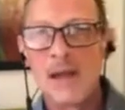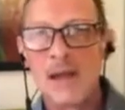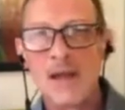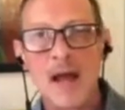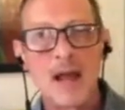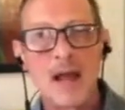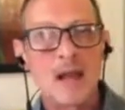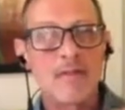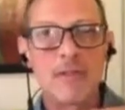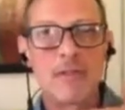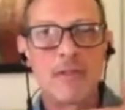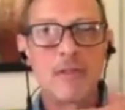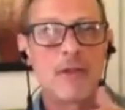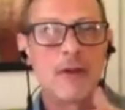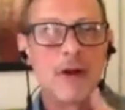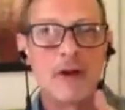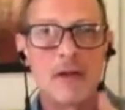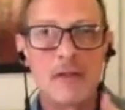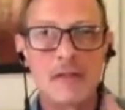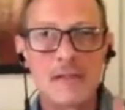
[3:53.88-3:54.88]
not
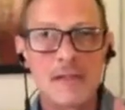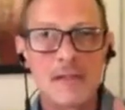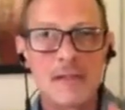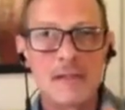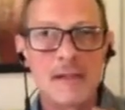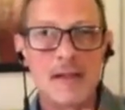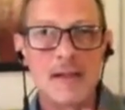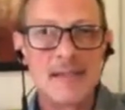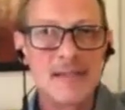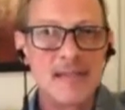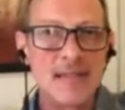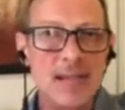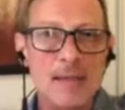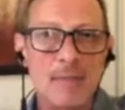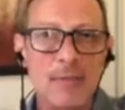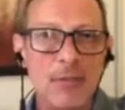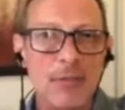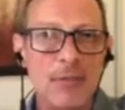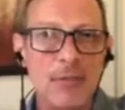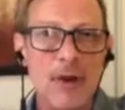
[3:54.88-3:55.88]
a
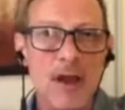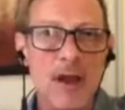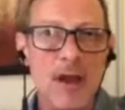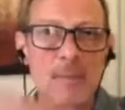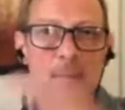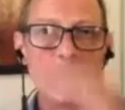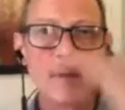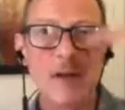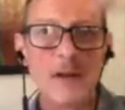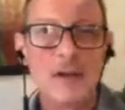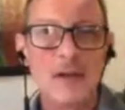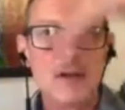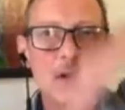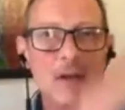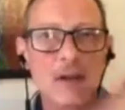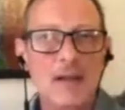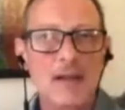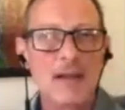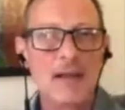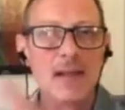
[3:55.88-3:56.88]
seam thread, but
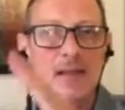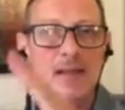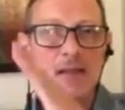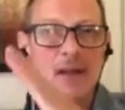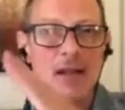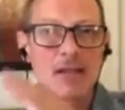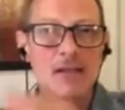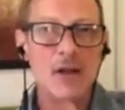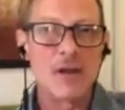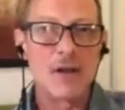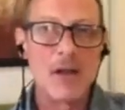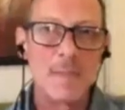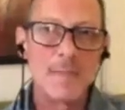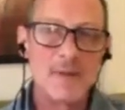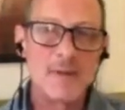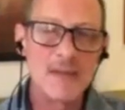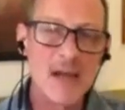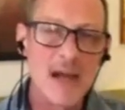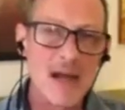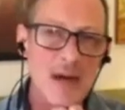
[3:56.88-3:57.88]
it's all
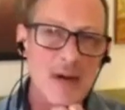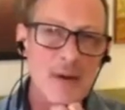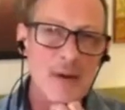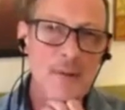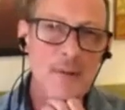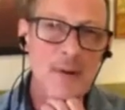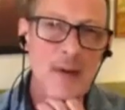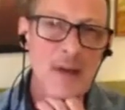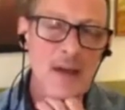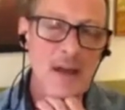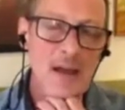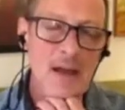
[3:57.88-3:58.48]
up and down.